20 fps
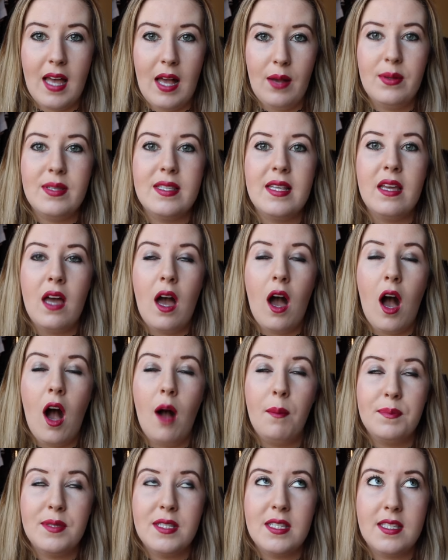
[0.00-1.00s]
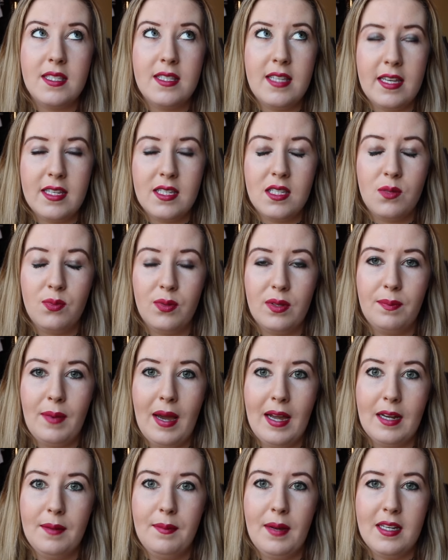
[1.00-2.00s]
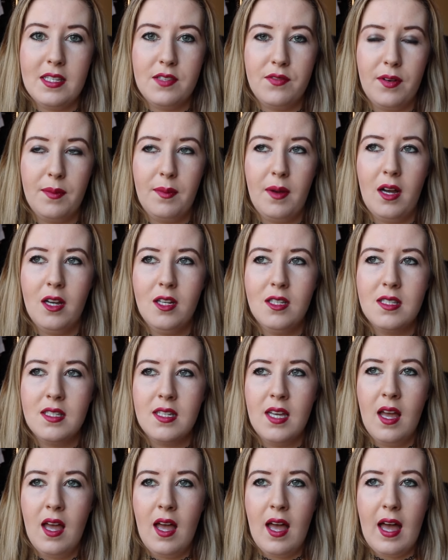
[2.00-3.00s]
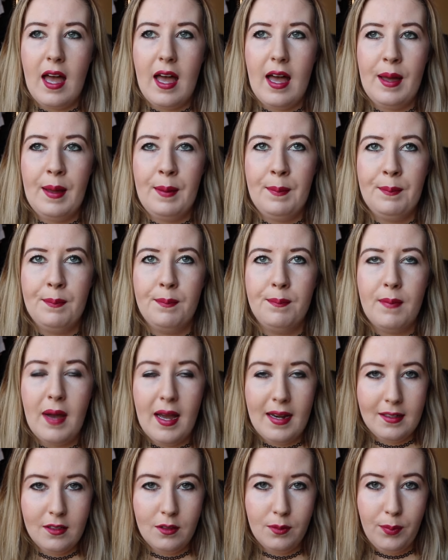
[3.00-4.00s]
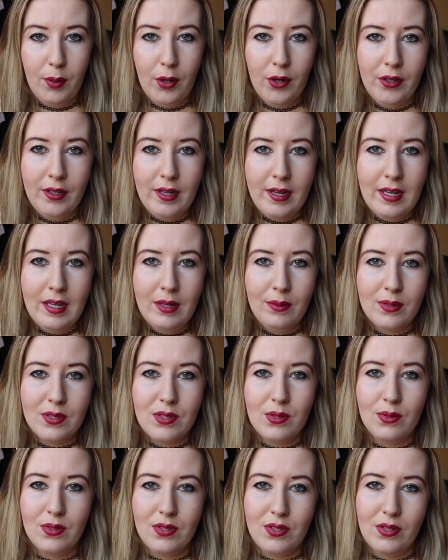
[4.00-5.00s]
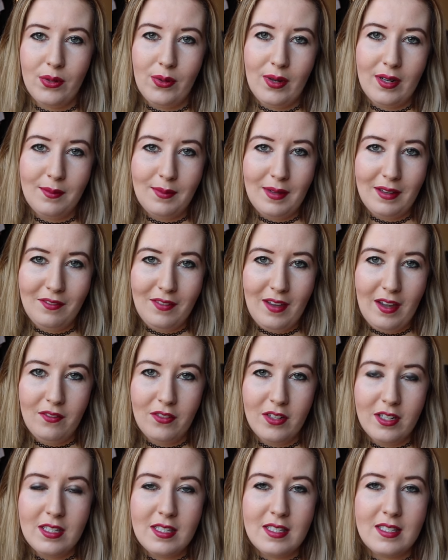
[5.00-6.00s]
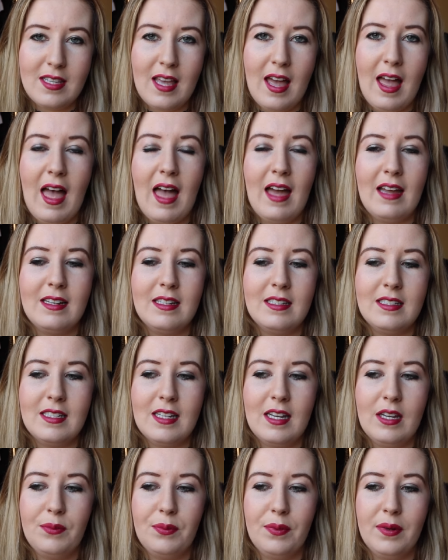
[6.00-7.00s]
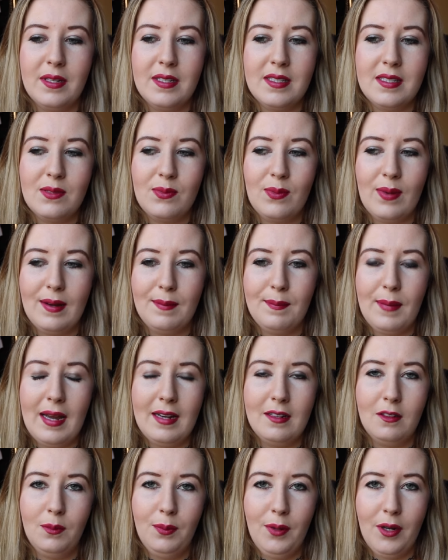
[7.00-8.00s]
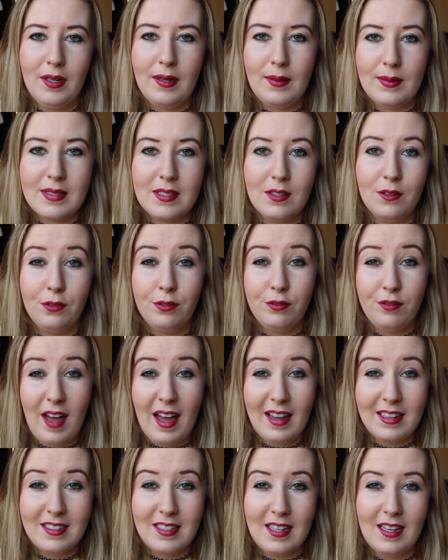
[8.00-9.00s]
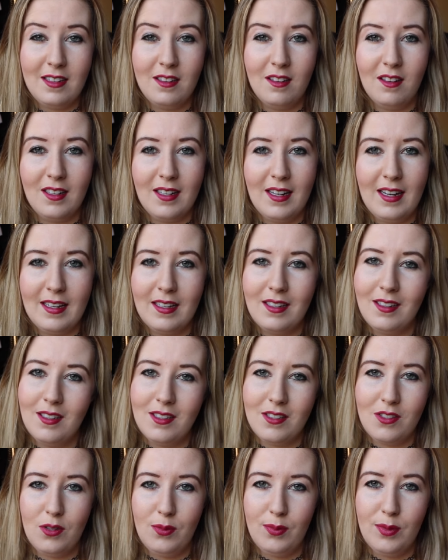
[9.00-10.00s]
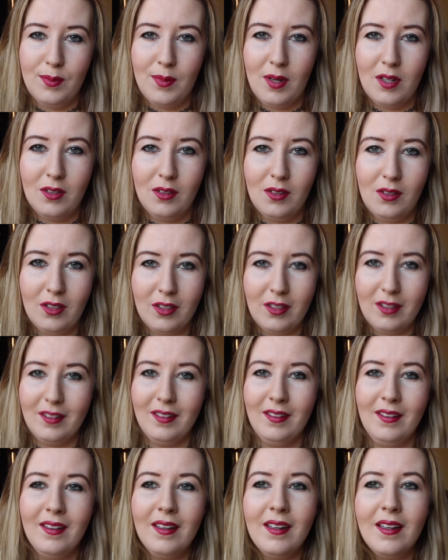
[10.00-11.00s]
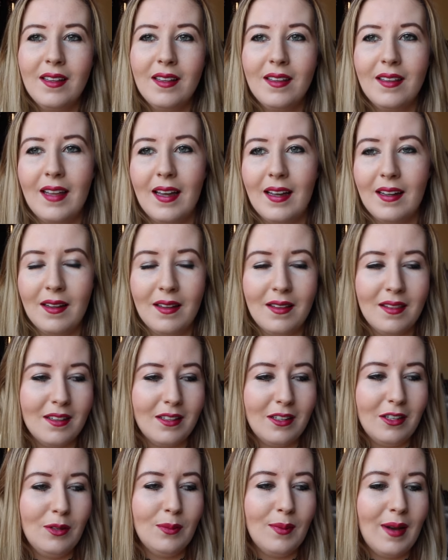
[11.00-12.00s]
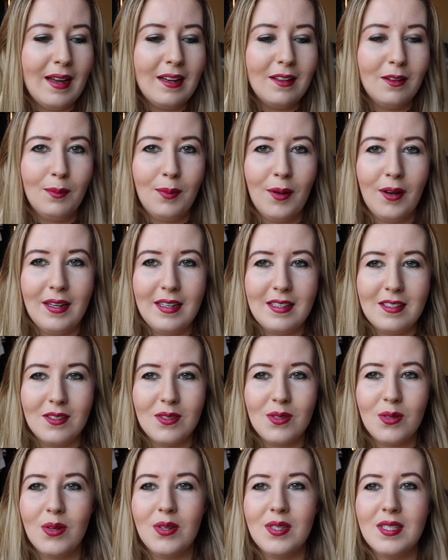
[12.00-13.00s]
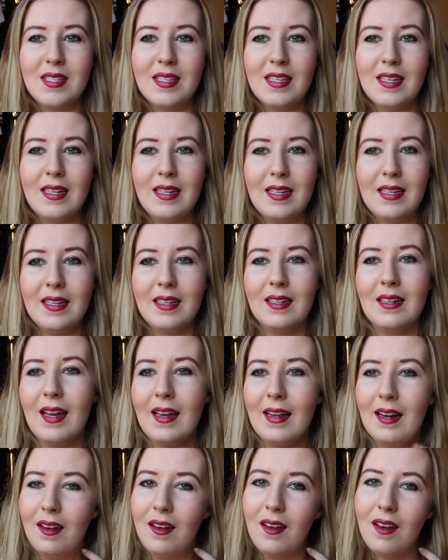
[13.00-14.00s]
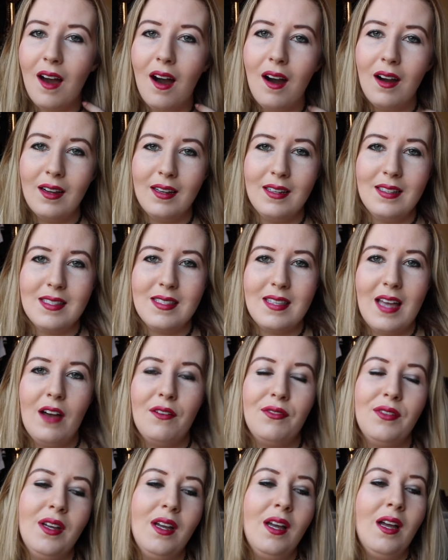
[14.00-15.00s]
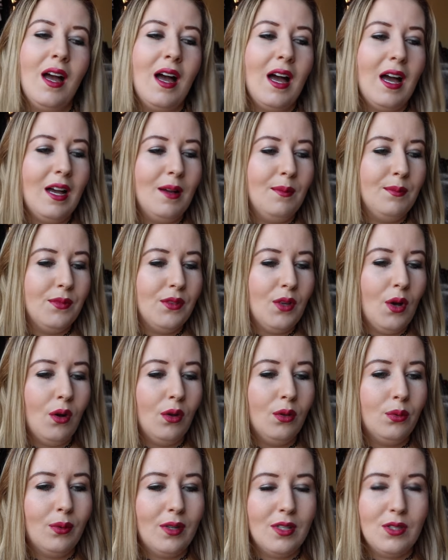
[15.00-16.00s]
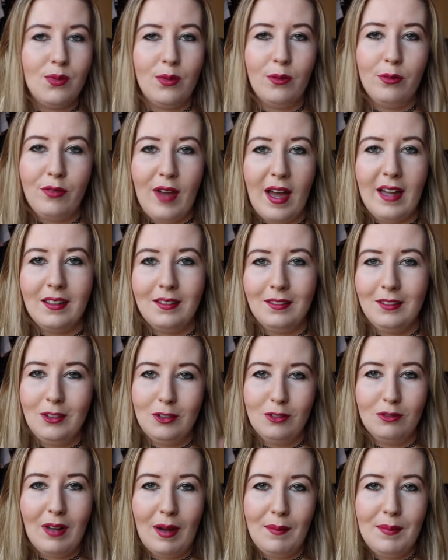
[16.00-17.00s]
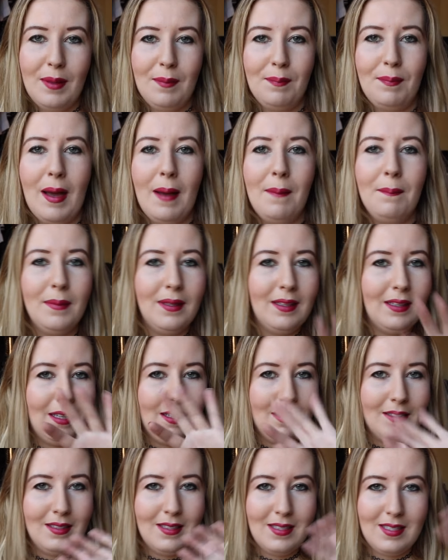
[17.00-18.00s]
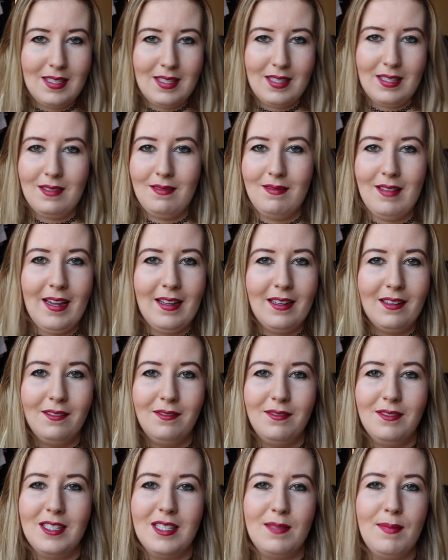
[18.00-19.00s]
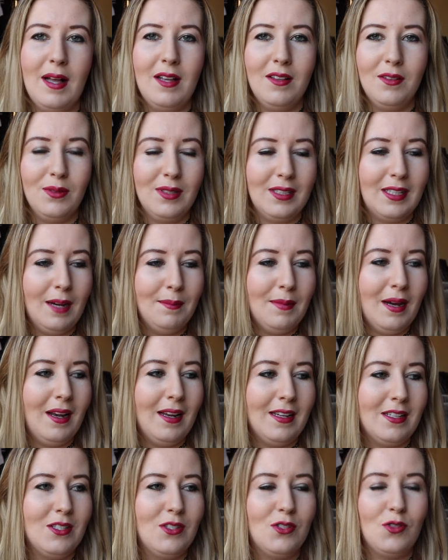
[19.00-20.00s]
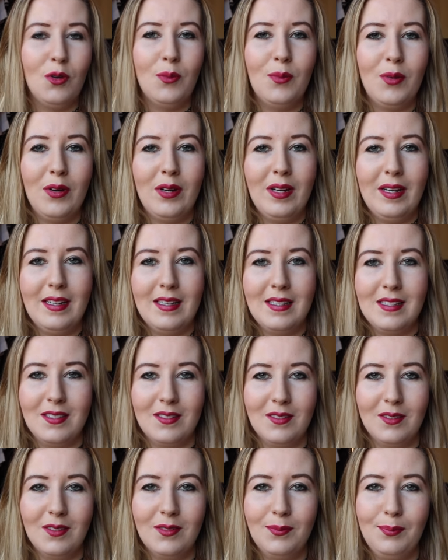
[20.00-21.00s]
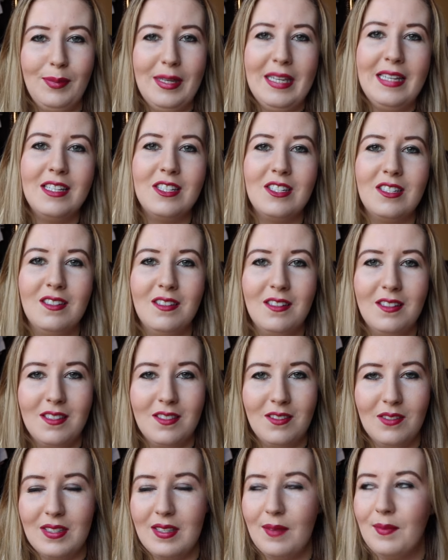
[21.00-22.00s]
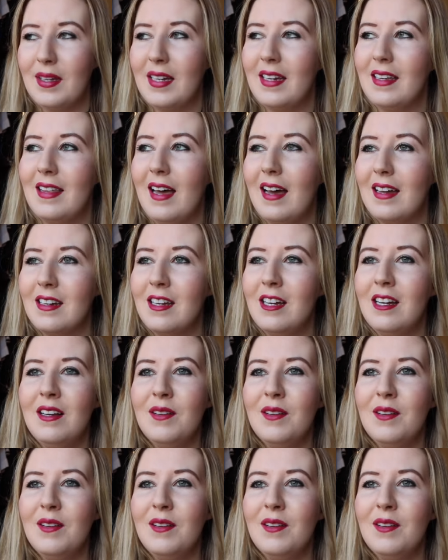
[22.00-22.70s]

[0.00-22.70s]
I was obsessed with Biker Mice from Mars. My Little Pony was also one of my favorites, and it was when My Little Pony was still fat and not like a supermodel look. The new My Little Ponies are so skinny and like long and stuff. The old ones were fat, and you'd rub their bum and it's like smell would come out like strawberries or peaches or something like that.